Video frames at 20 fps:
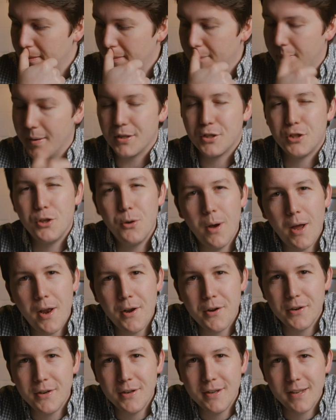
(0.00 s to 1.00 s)
But two
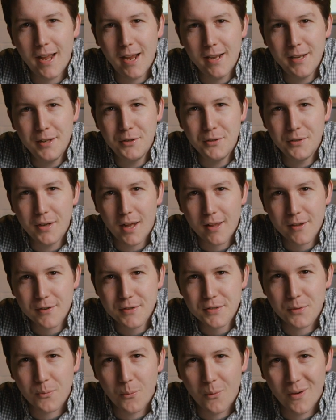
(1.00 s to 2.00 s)
hundred eighty-two
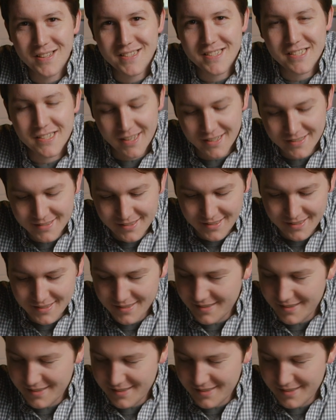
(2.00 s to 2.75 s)
dollars and one cent.